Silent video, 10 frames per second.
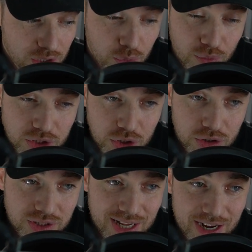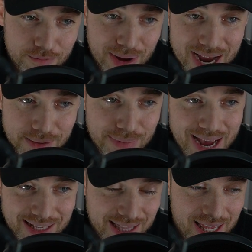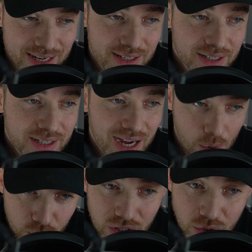was your state of mind back then, I want to